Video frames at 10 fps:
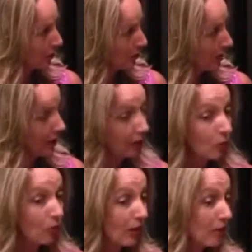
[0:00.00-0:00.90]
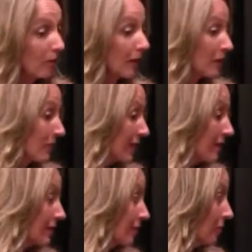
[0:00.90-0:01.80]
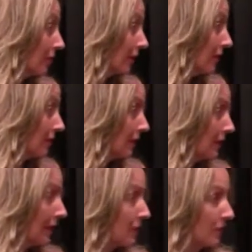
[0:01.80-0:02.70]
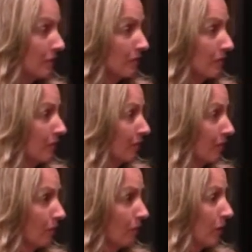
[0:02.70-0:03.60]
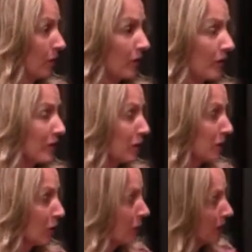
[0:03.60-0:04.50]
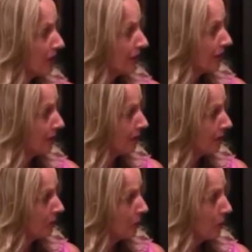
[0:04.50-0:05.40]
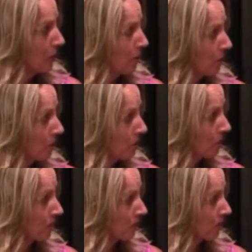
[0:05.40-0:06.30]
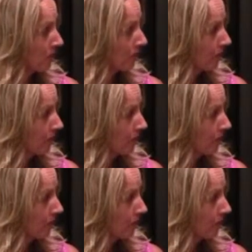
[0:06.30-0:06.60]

And we were expected to believe that that's what earned us a better place in heaven. And that's what a good woman did.